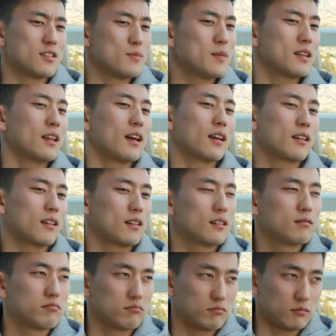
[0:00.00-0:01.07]
You mean like
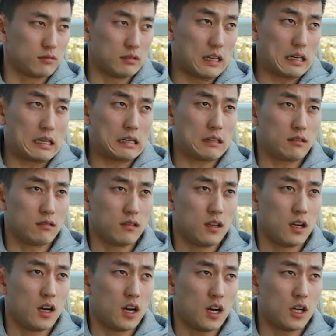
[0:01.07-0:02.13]
hundred like
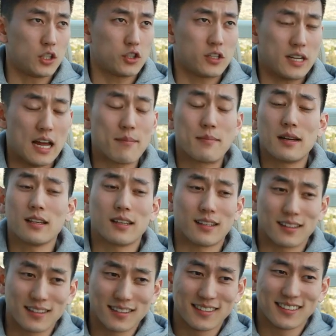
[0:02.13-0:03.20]
gazillion? Hundred nine million.
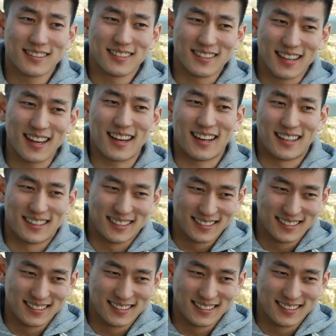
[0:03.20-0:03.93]
Yeah. Yeah.